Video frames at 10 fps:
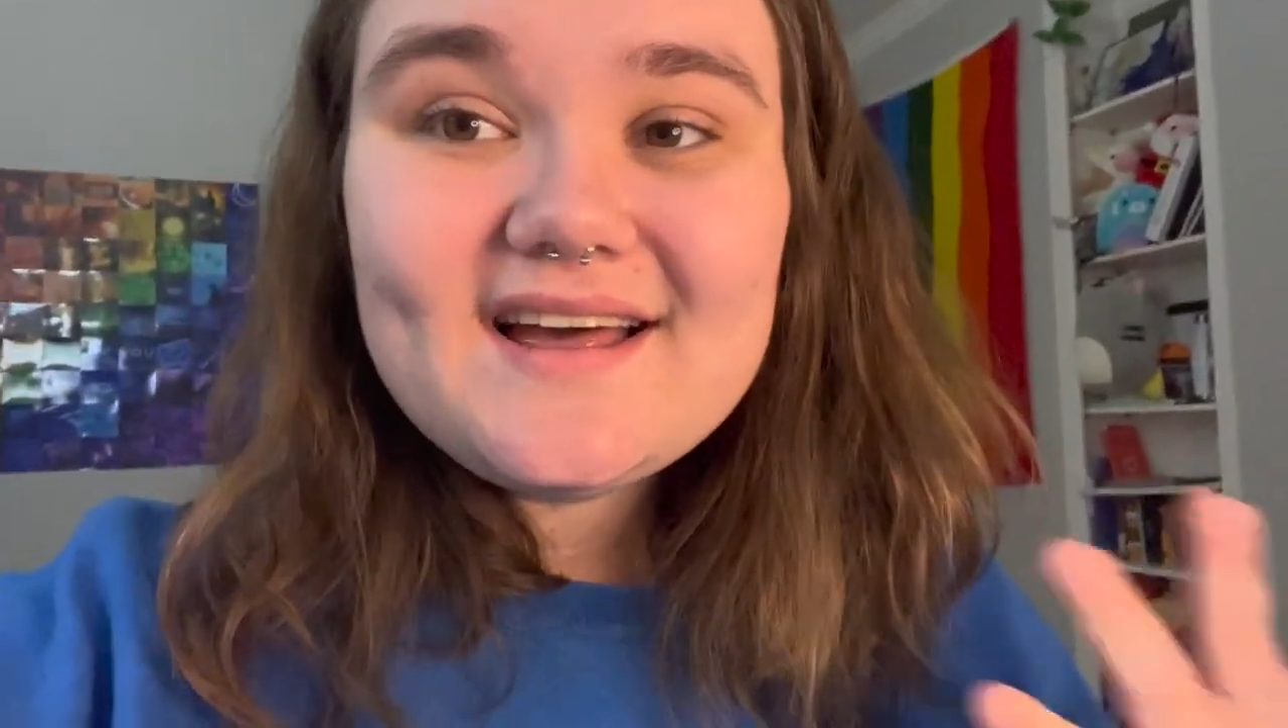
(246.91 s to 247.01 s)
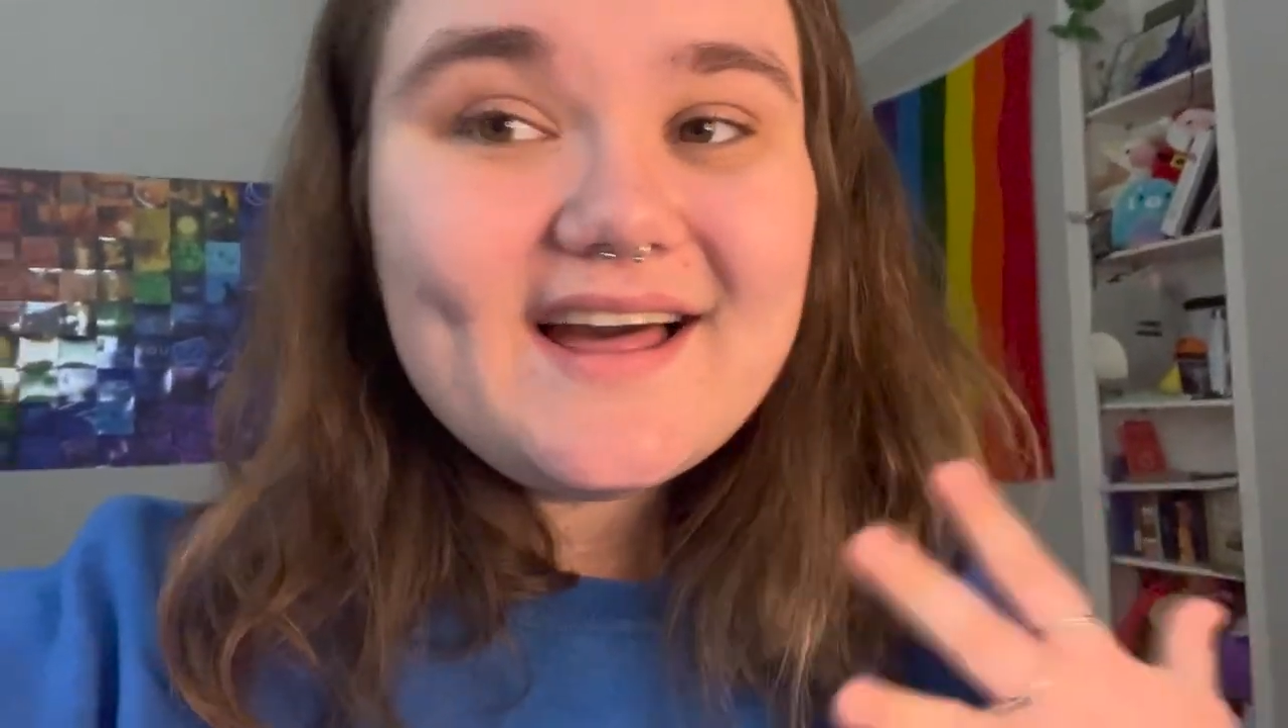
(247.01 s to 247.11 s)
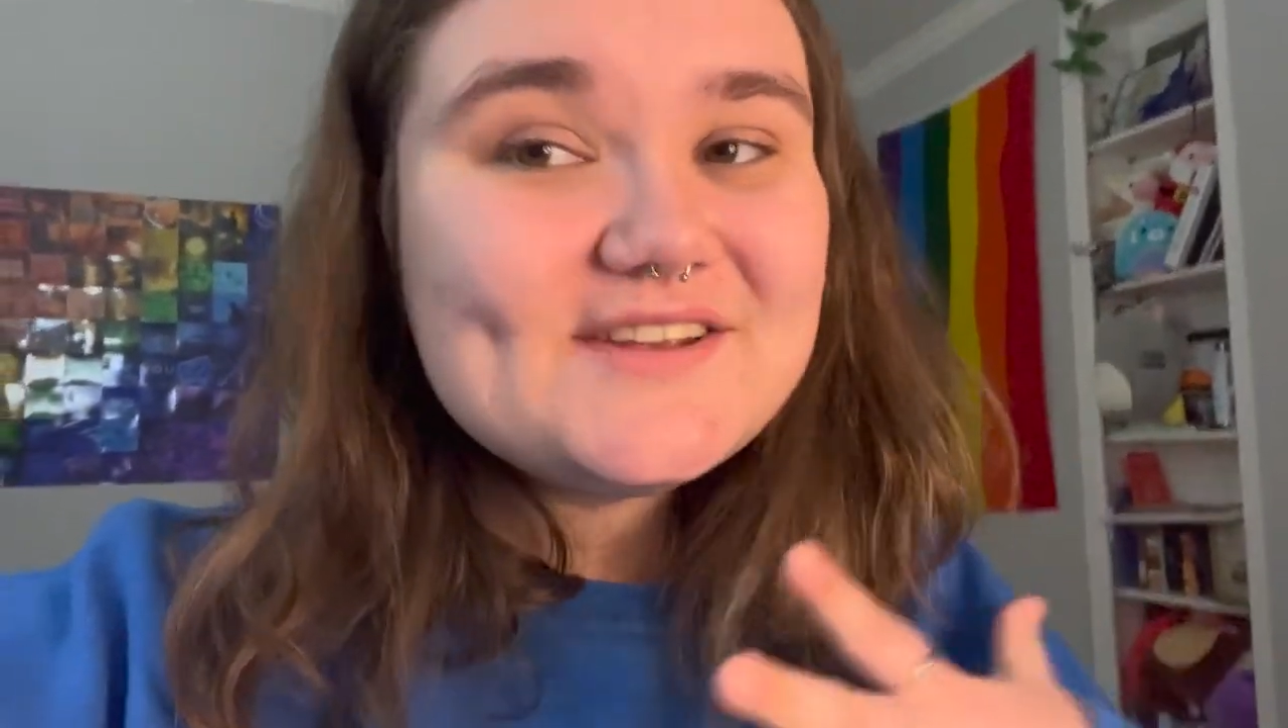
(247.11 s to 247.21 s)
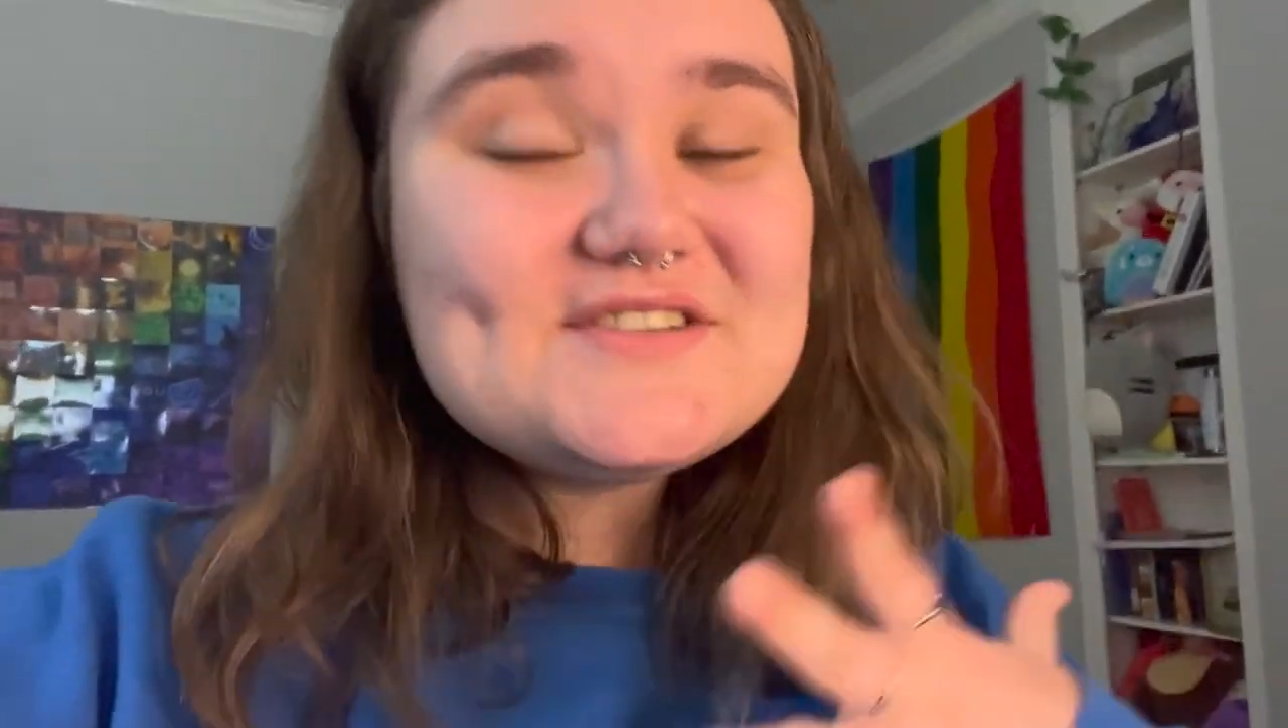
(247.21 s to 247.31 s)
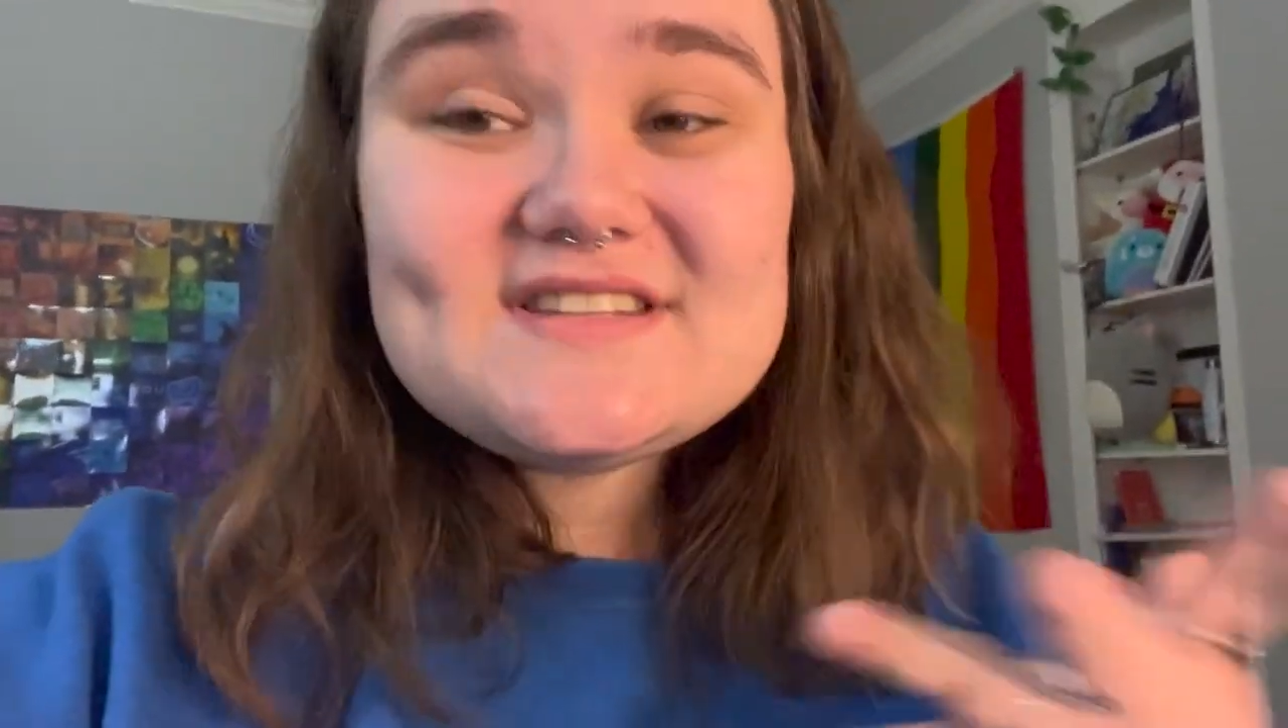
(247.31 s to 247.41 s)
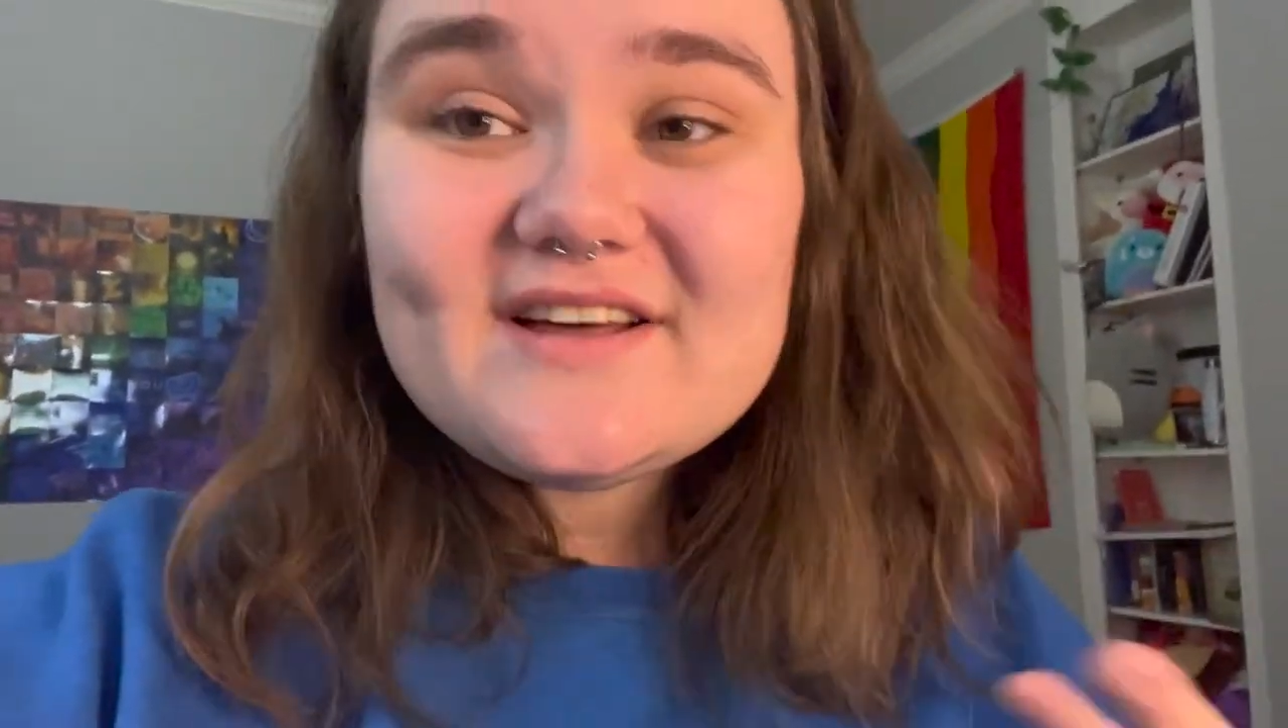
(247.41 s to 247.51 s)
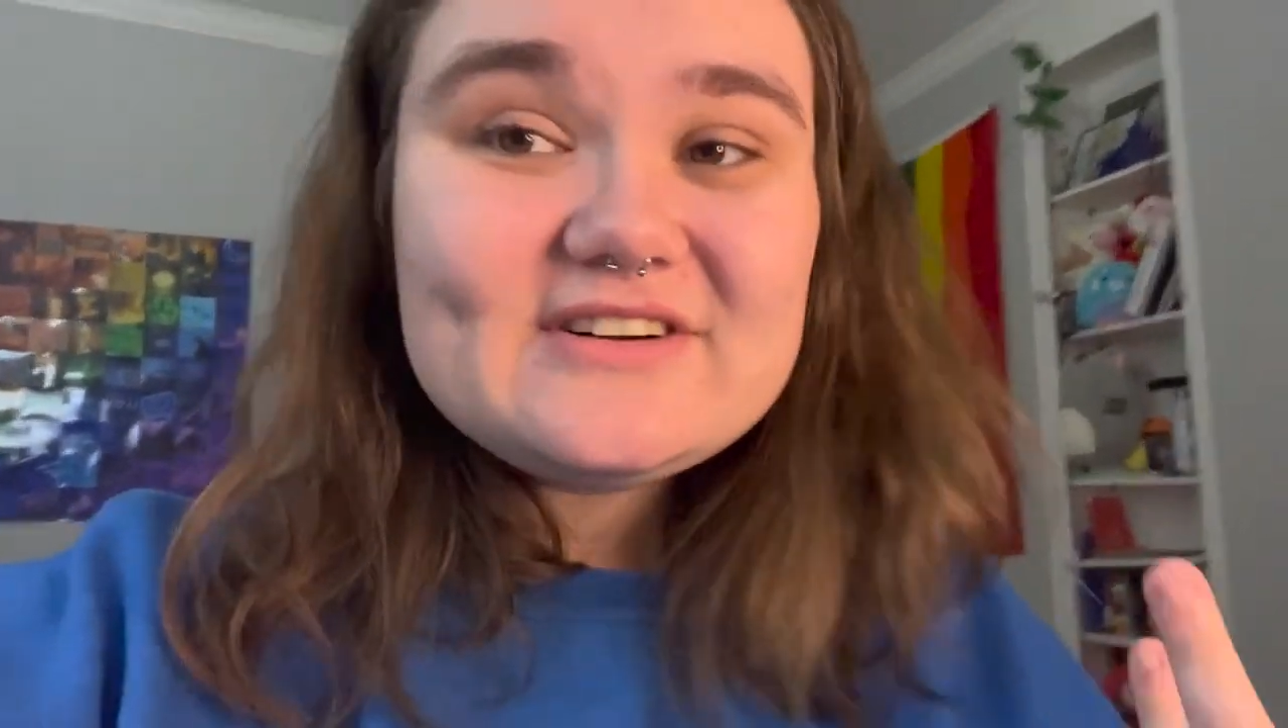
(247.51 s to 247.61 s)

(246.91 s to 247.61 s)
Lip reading: I just love